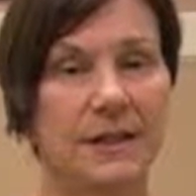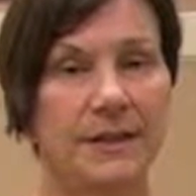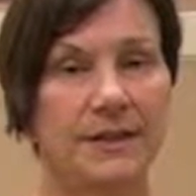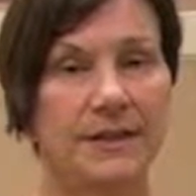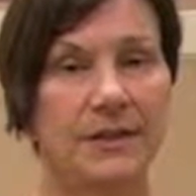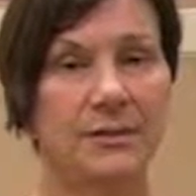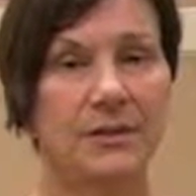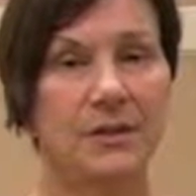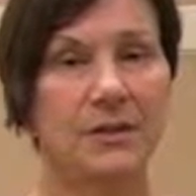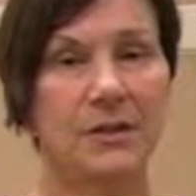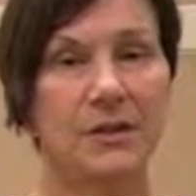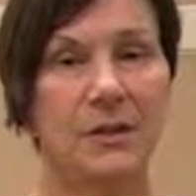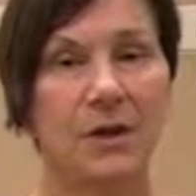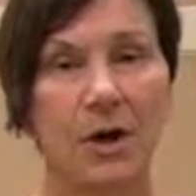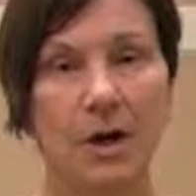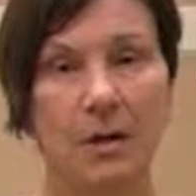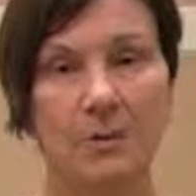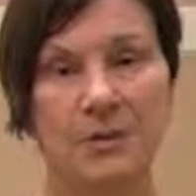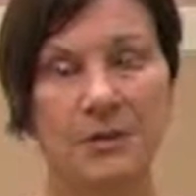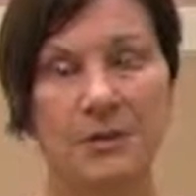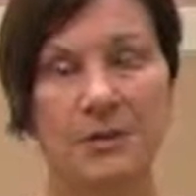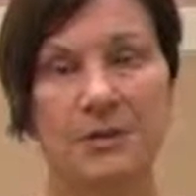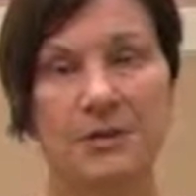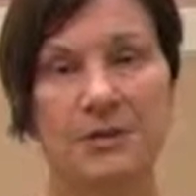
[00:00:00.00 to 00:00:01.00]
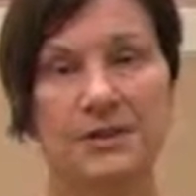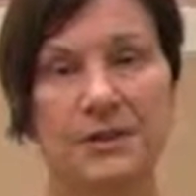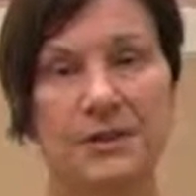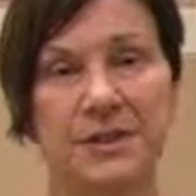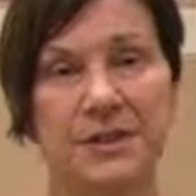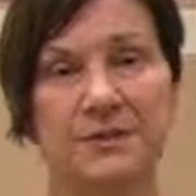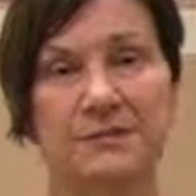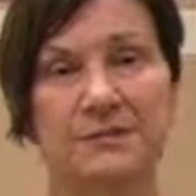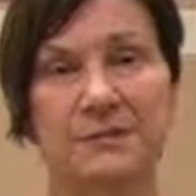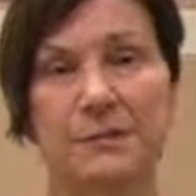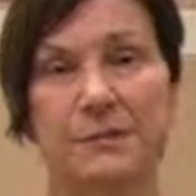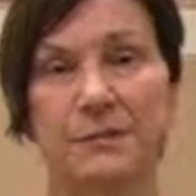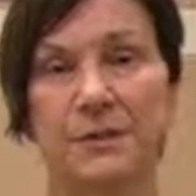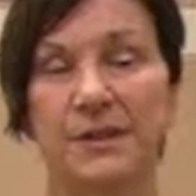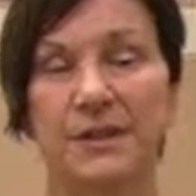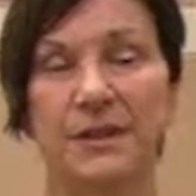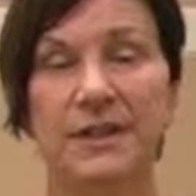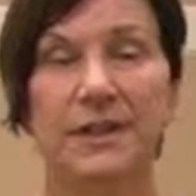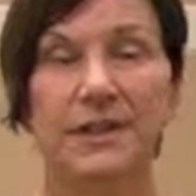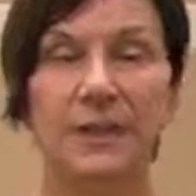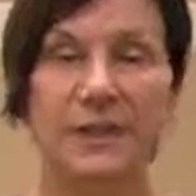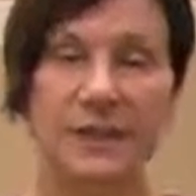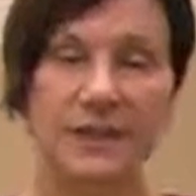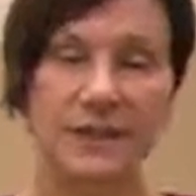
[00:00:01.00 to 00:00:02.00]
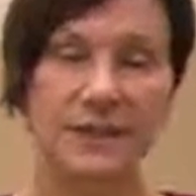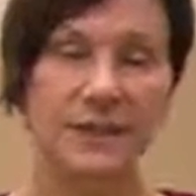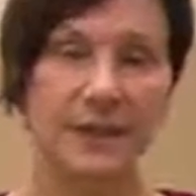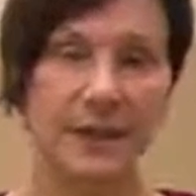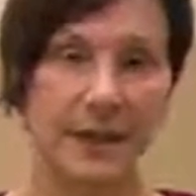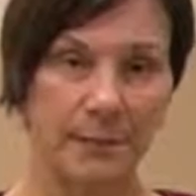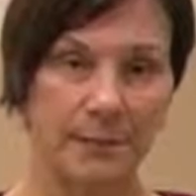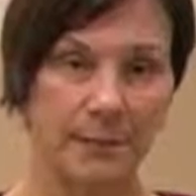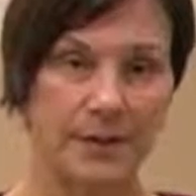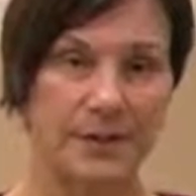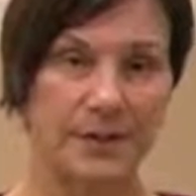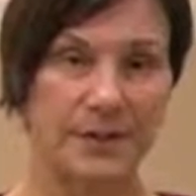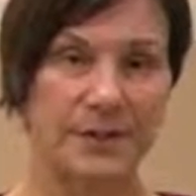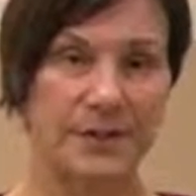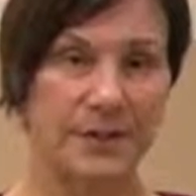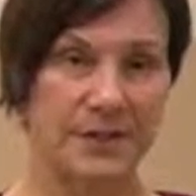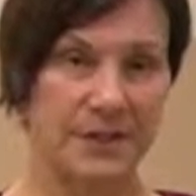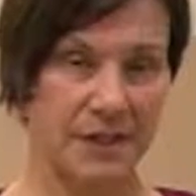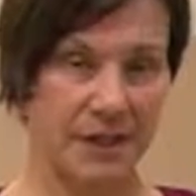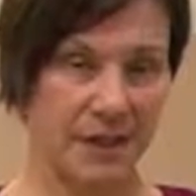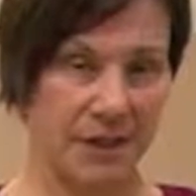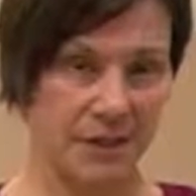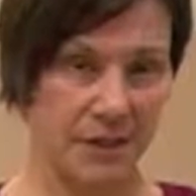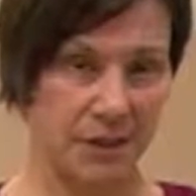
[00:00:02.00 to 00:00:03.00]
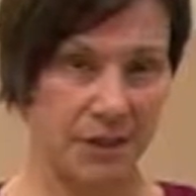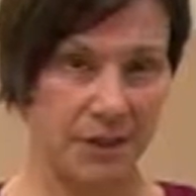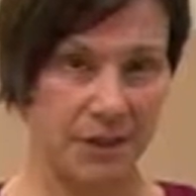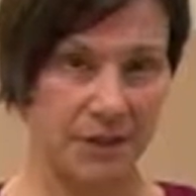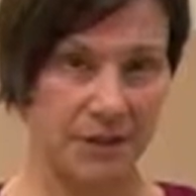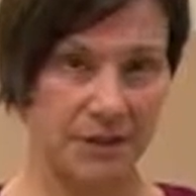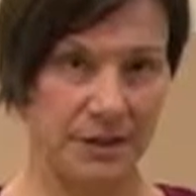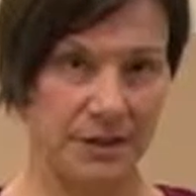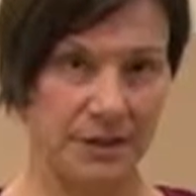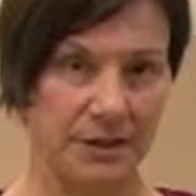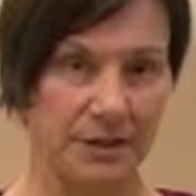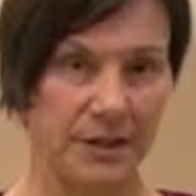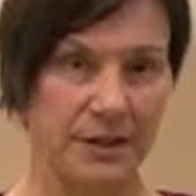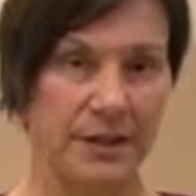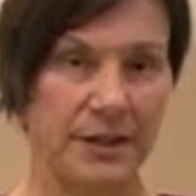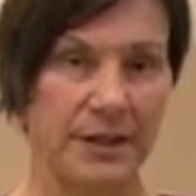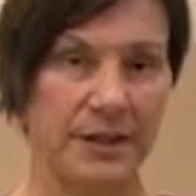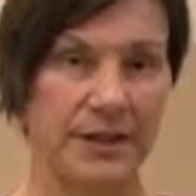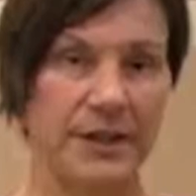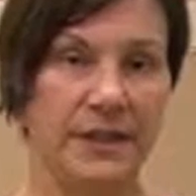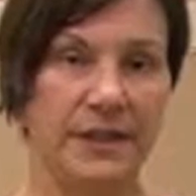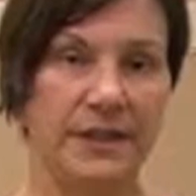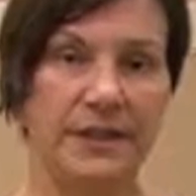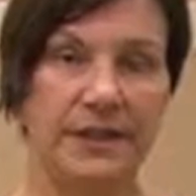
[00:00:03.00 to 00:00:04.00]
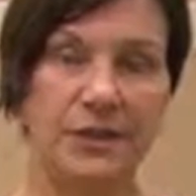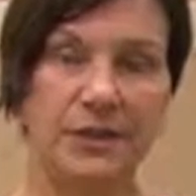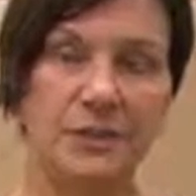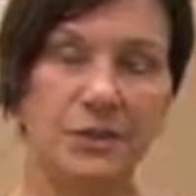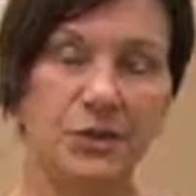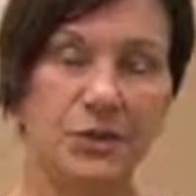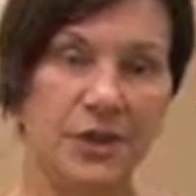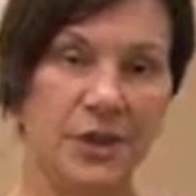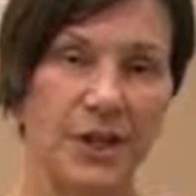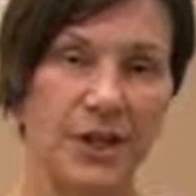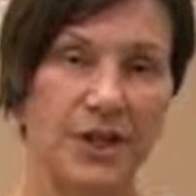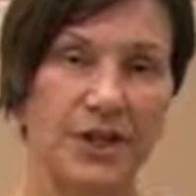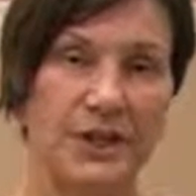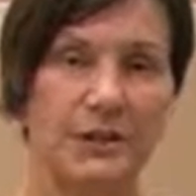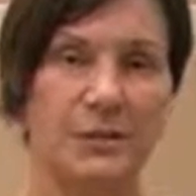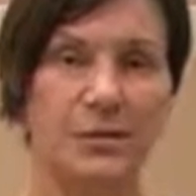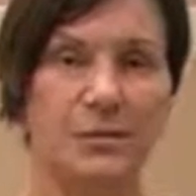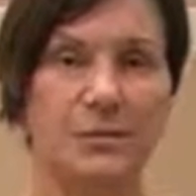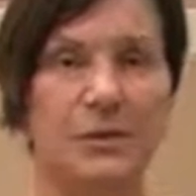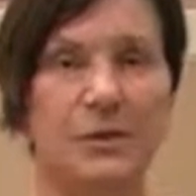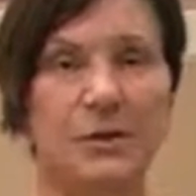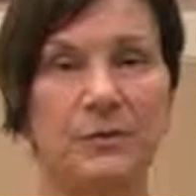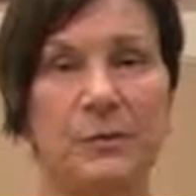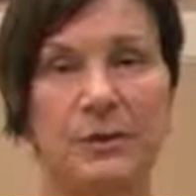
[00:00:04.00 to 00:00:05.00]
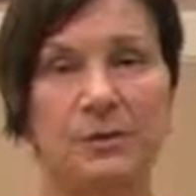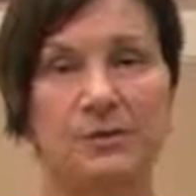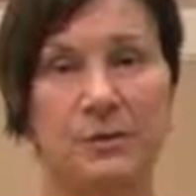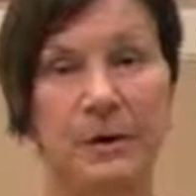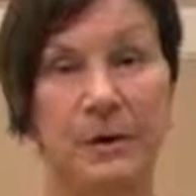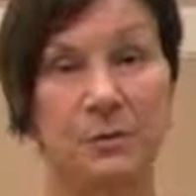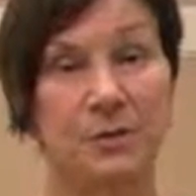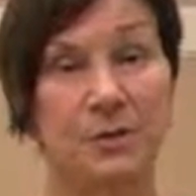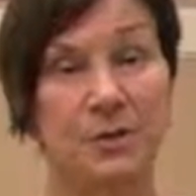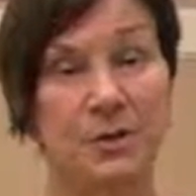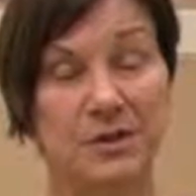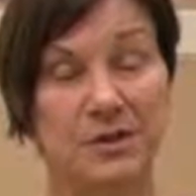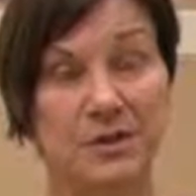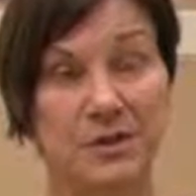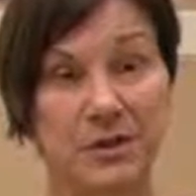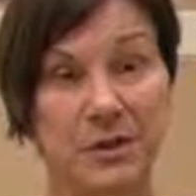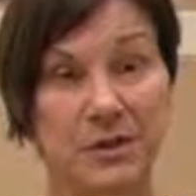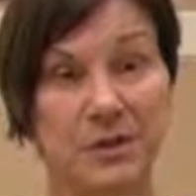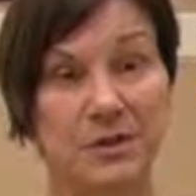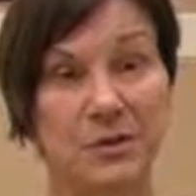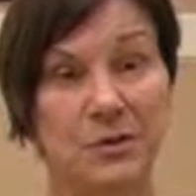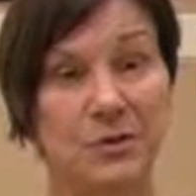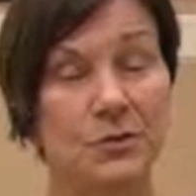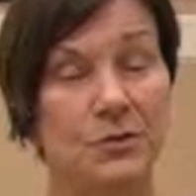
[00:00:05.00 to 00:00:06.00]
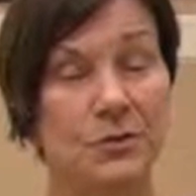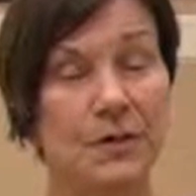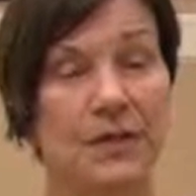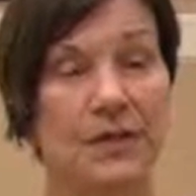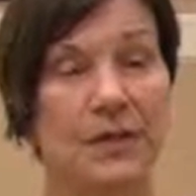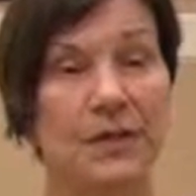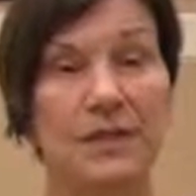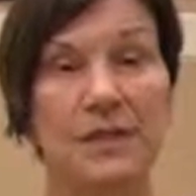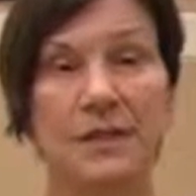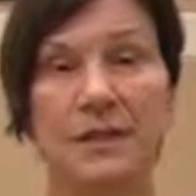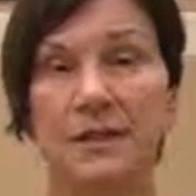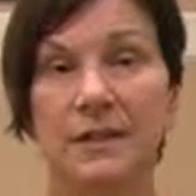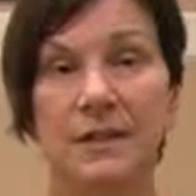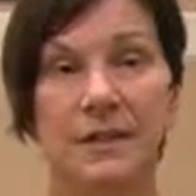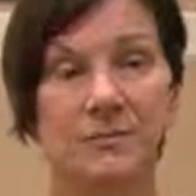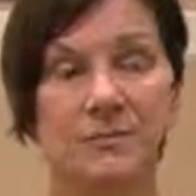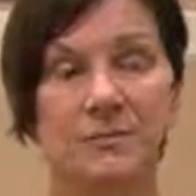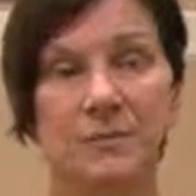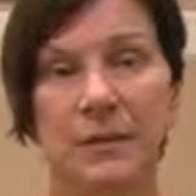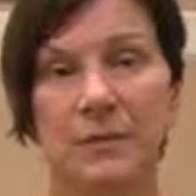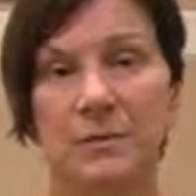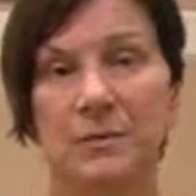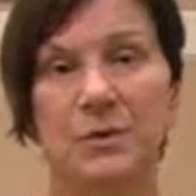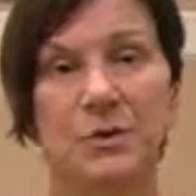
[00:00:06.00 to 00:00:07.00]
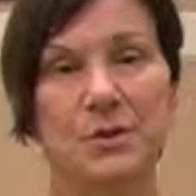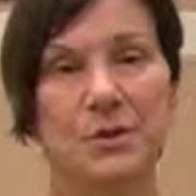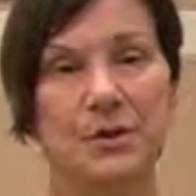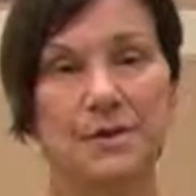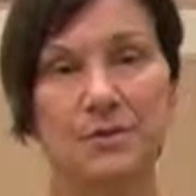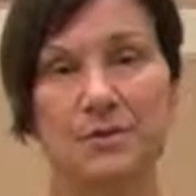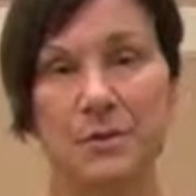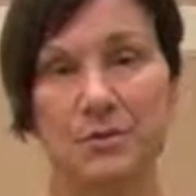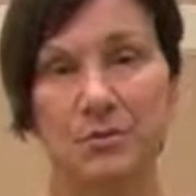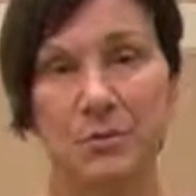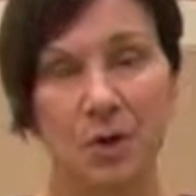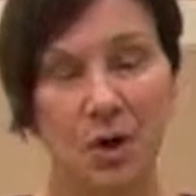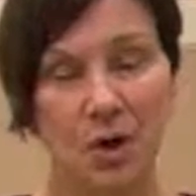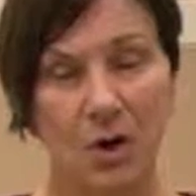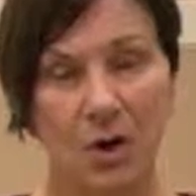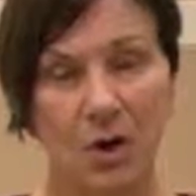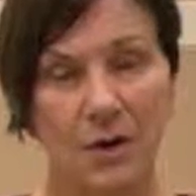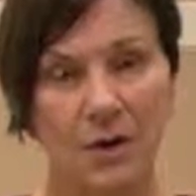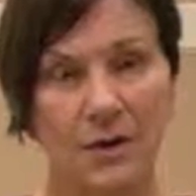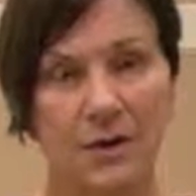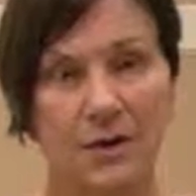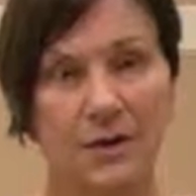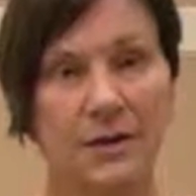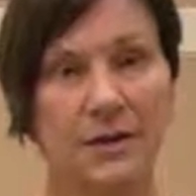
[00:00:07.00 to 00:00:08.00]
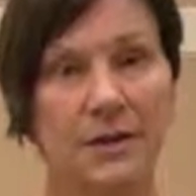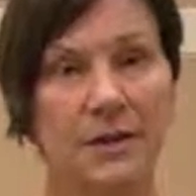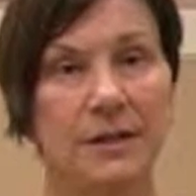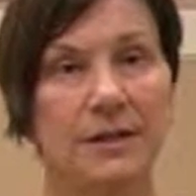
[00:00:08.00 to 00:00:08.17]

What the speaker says: There's the opportunity for really in-depth discussion and interchange between members of industry, members of the bar,